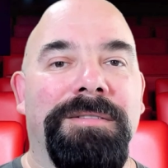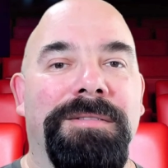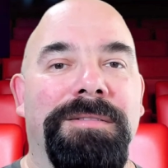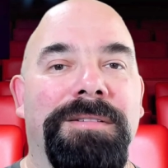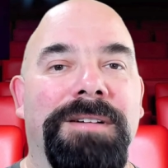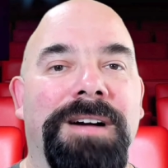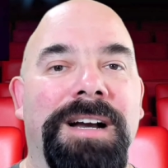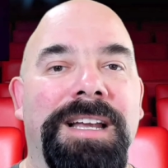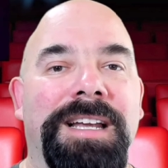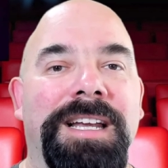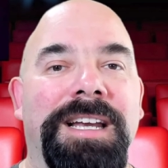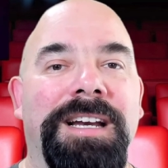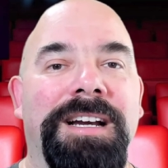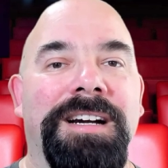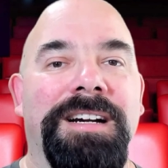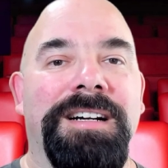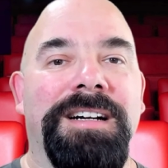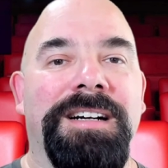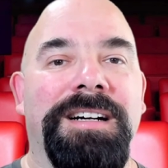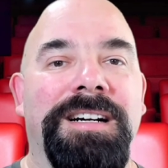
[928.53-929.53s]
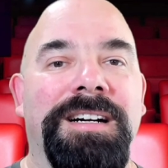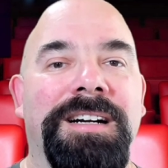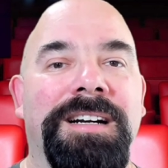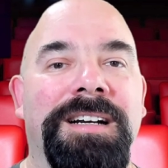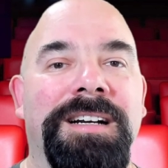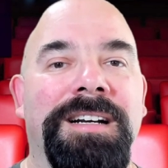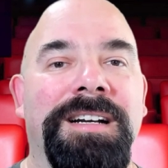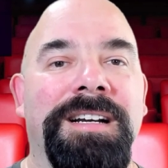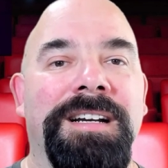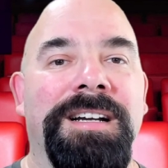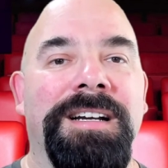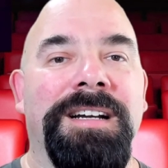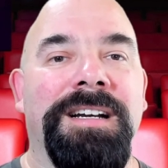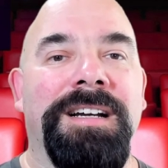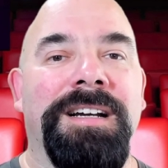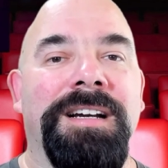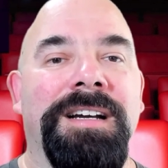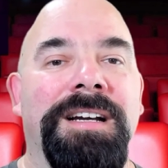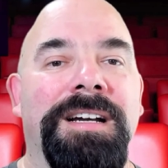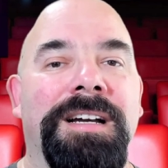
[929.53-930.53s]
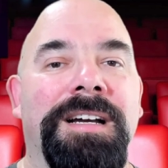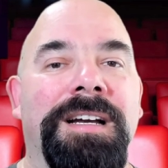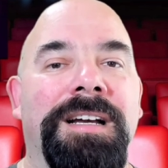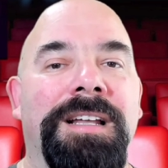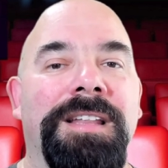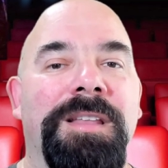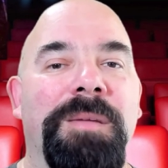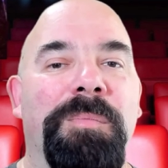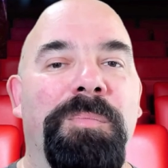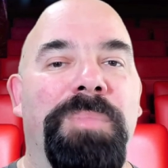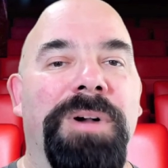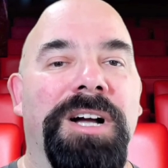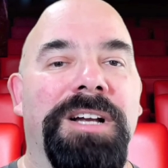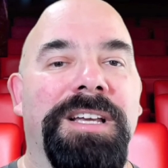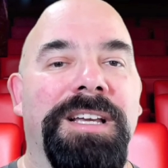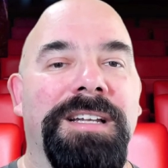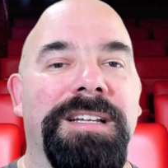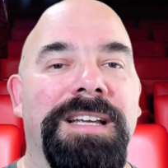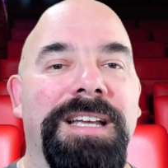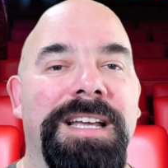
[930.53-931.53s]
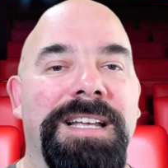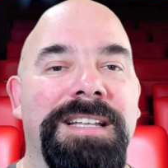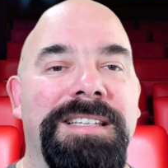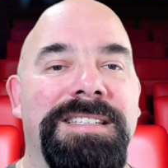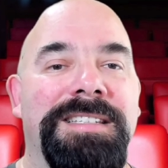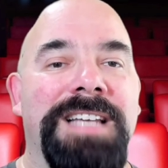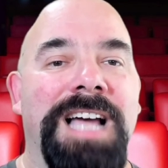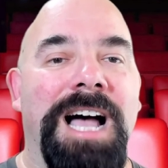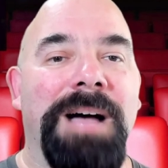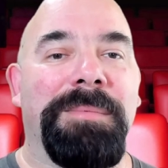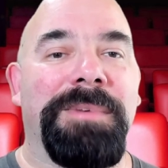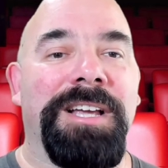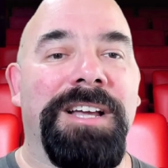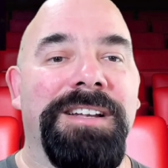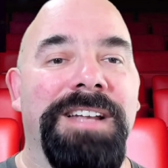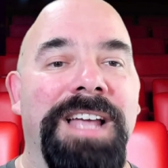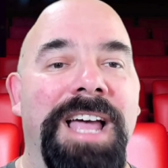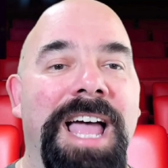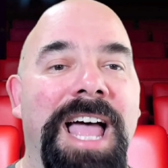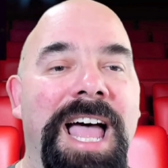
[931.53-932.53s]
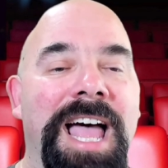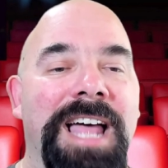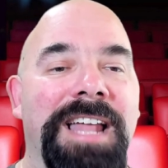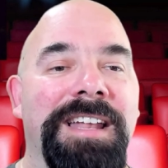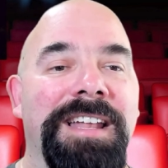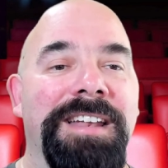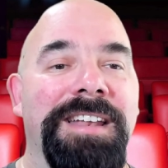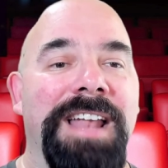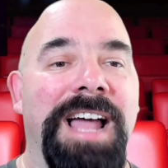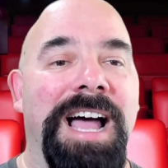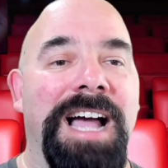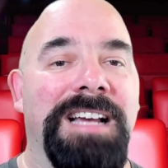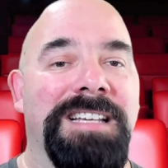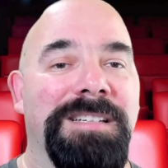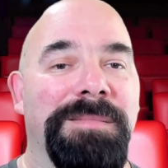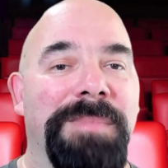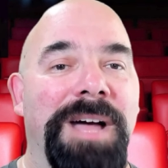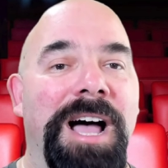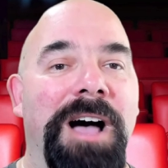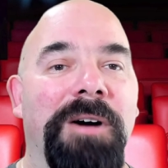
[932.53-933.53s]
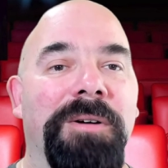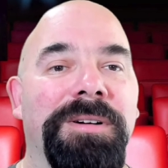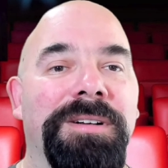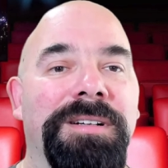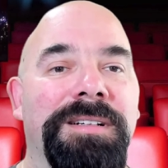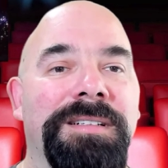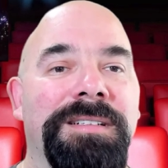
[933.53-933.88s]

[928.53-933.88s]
right here, the bucket hits Tommy on the head and knocks him out.